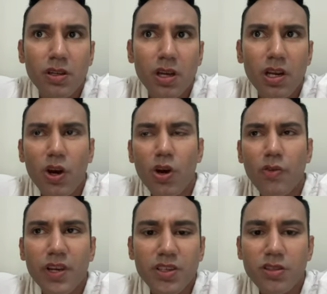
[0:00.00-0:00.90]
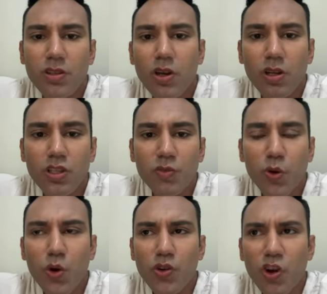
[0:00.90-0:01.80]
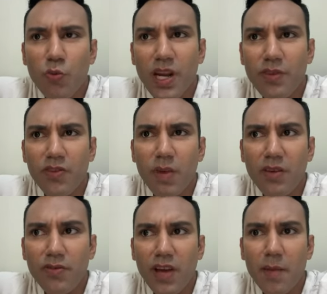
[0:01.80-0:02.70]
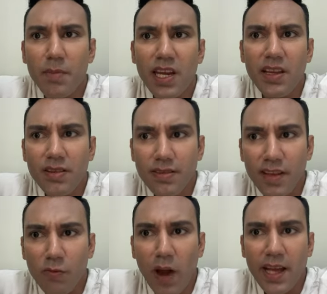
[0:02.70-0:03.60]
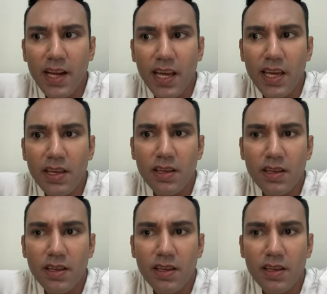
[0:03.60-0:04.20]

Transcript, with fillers: a lot of external support, not really from my family directly,